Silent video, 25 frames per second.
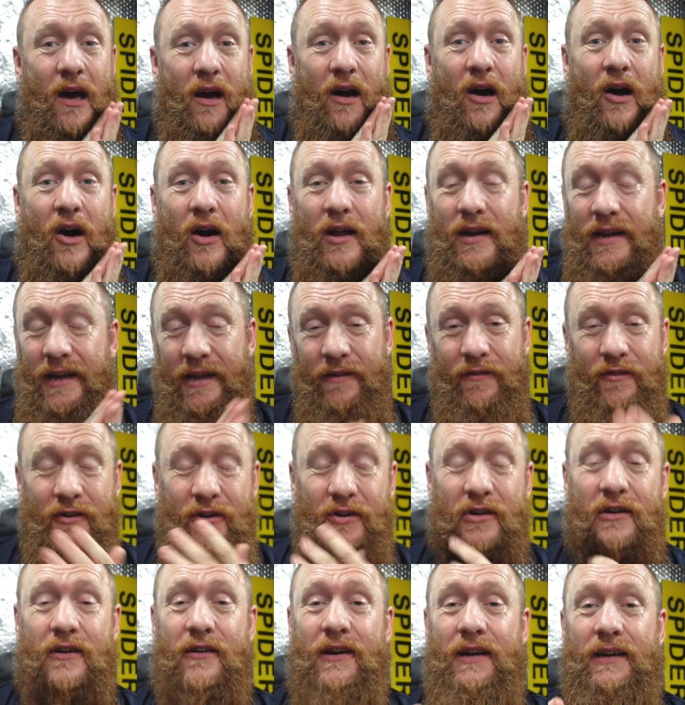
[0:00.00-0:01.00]
our leaf
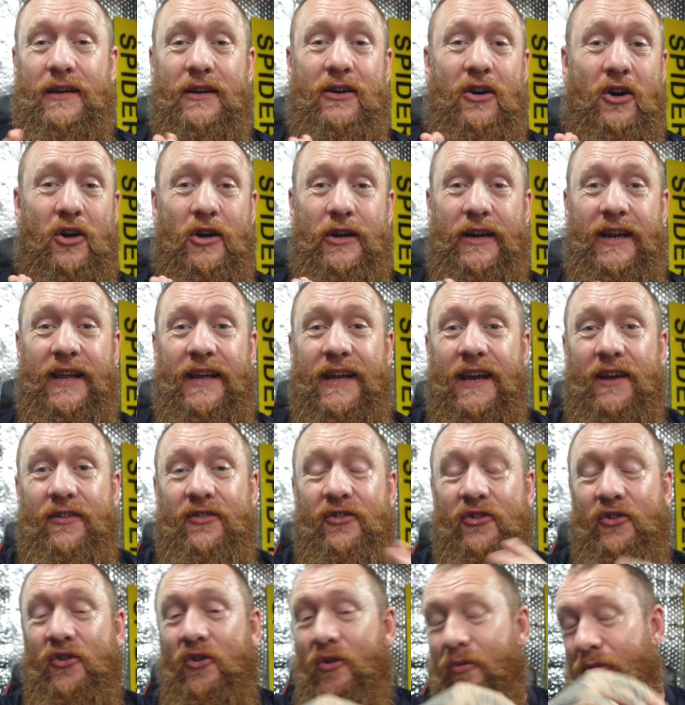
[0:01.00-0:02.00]
cutter ant colony gets
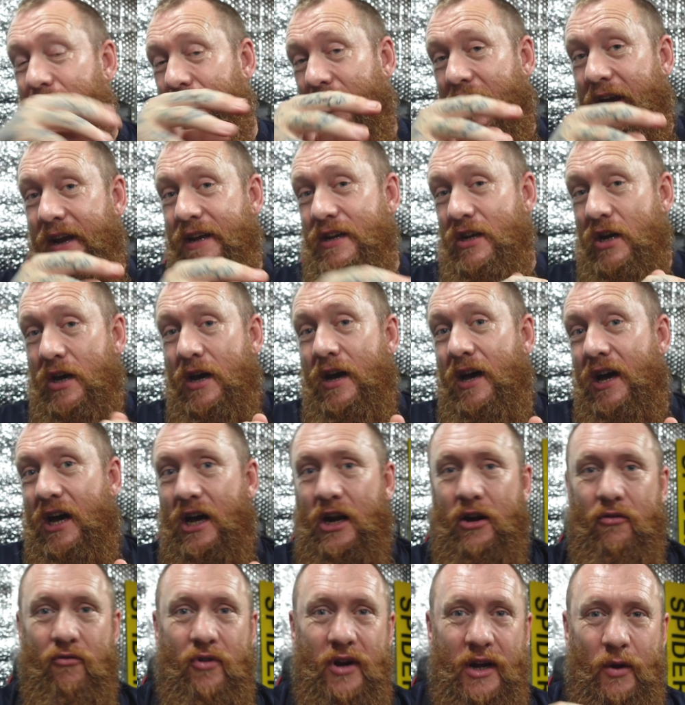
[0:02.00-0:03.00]
an upgrade
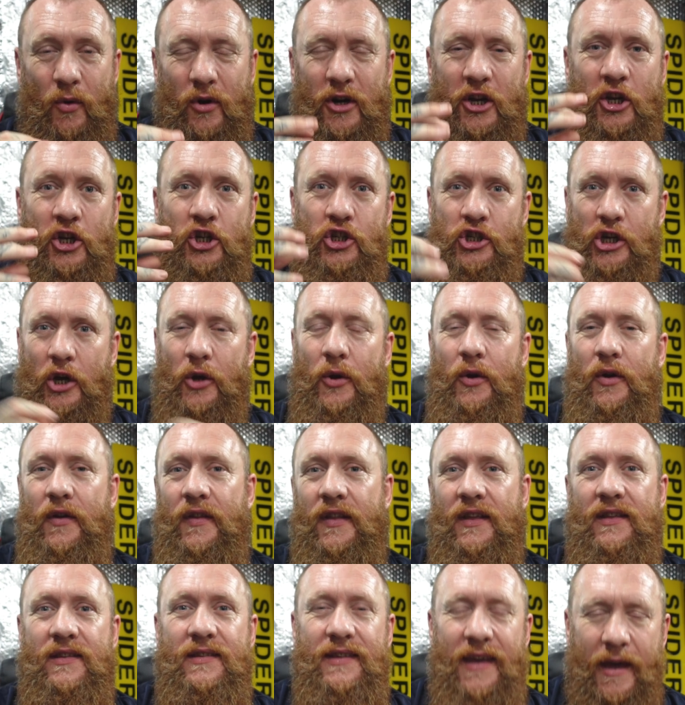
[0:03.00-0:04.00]
and I really want to show you
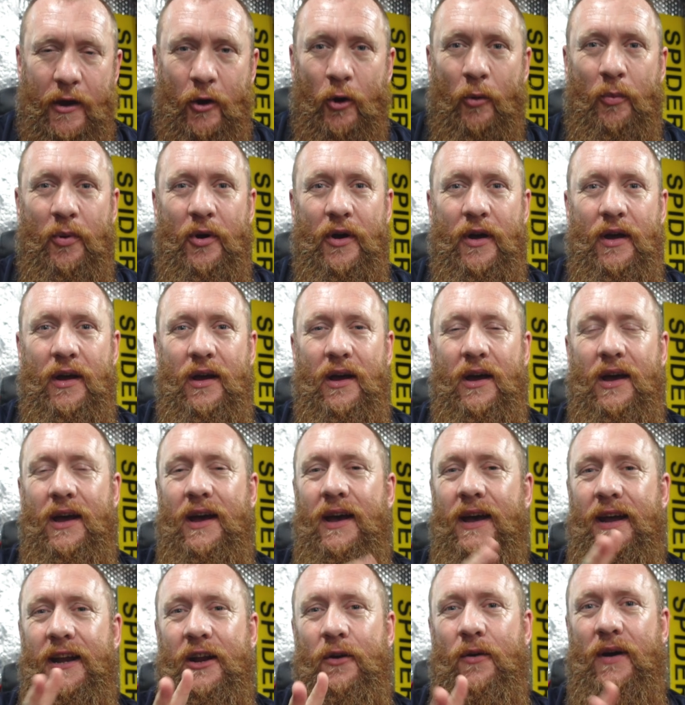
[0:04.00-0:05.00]
the setup.
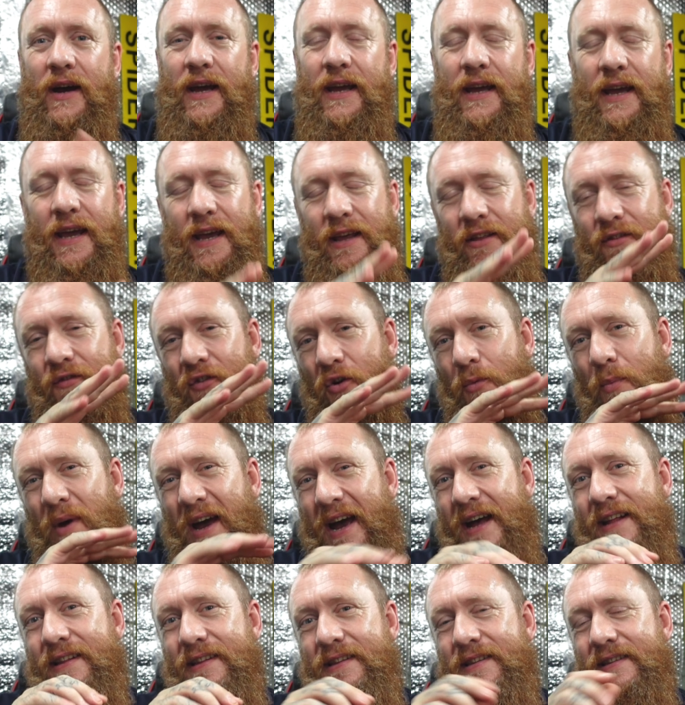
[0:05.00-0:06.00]
Anyway, it's from
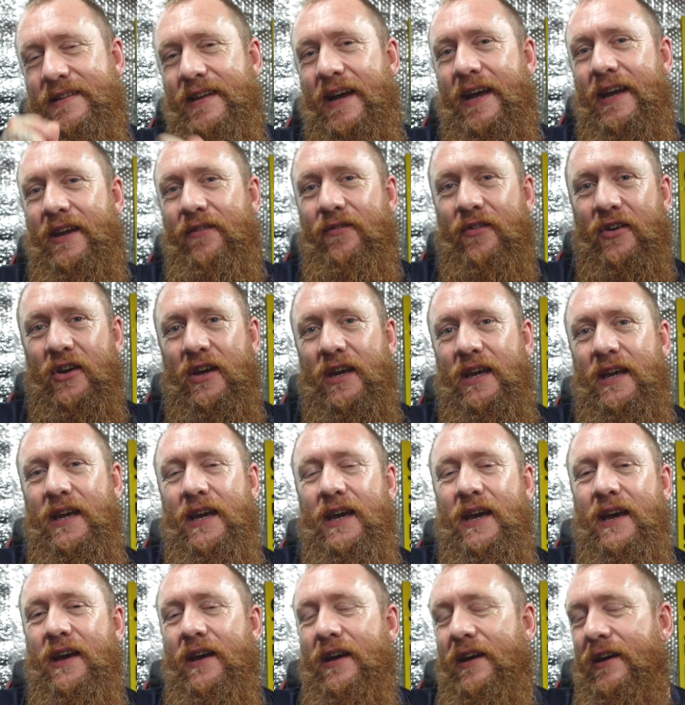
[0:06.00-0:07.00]
AntsDavey.
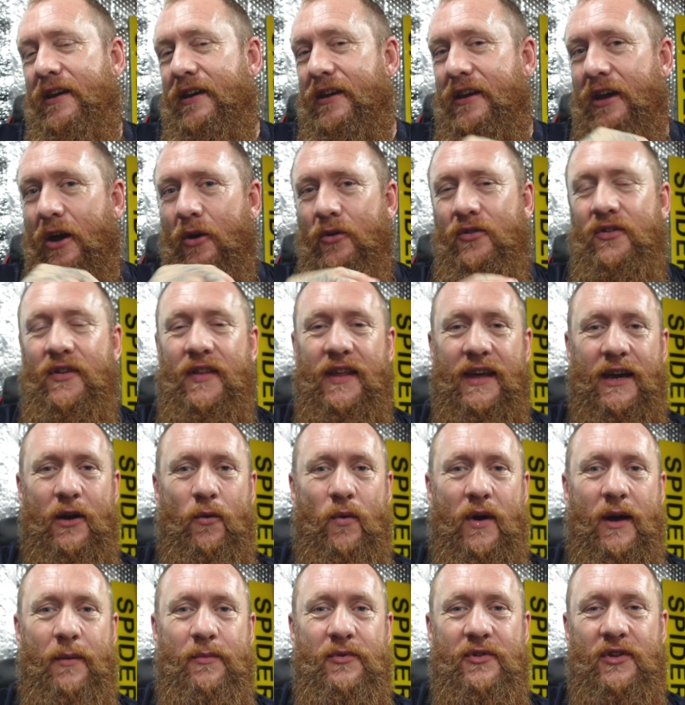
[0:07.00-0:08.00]
Go to their
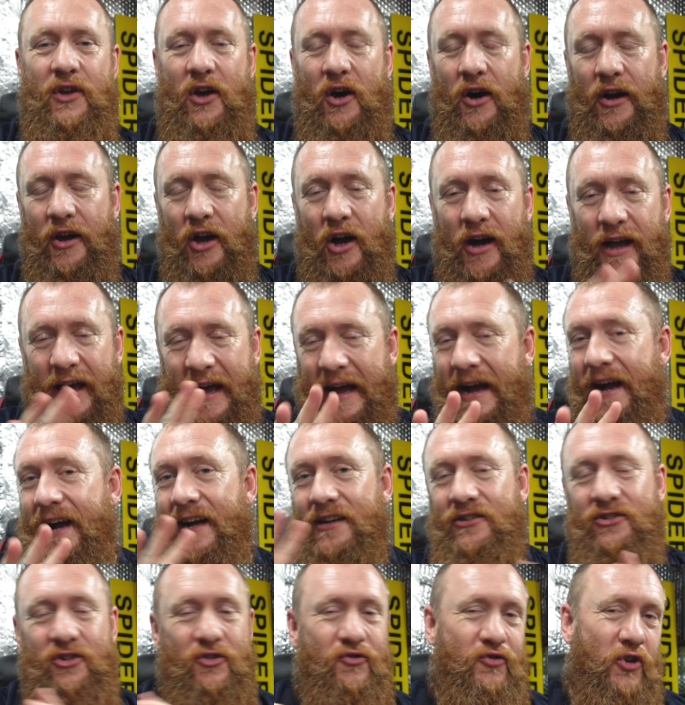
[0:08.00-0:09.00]
website. I
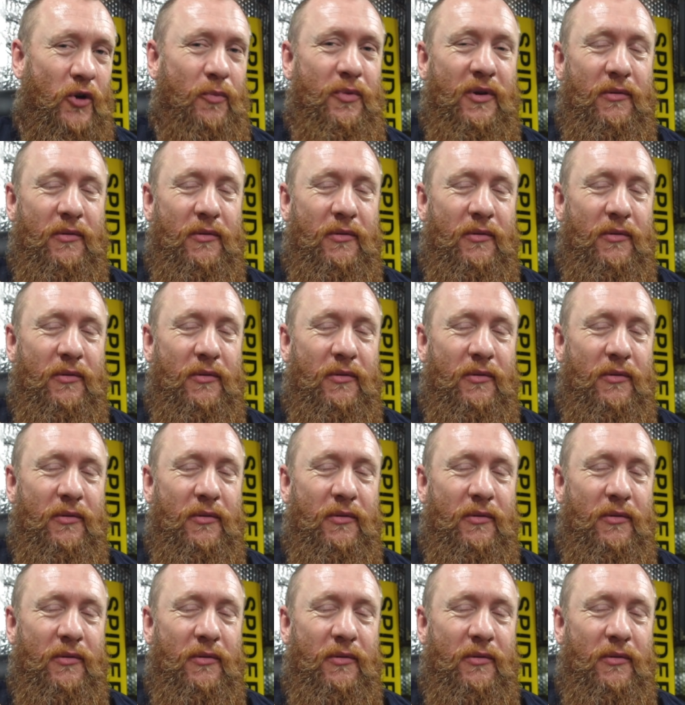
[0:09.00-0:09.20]
had to drop